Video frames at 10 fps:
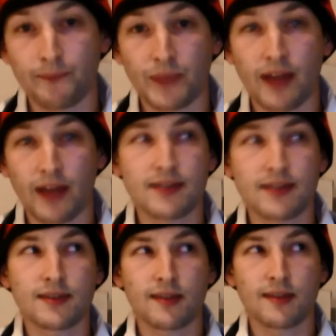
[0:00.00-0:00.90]
Now, this
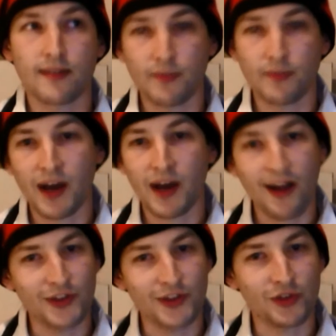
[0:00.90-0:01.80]
is the part
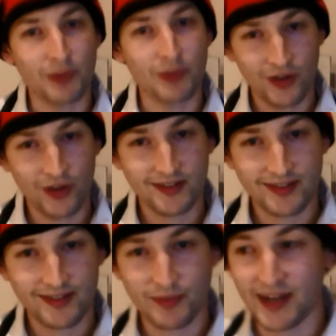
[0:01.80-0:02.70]
I enjoy the most,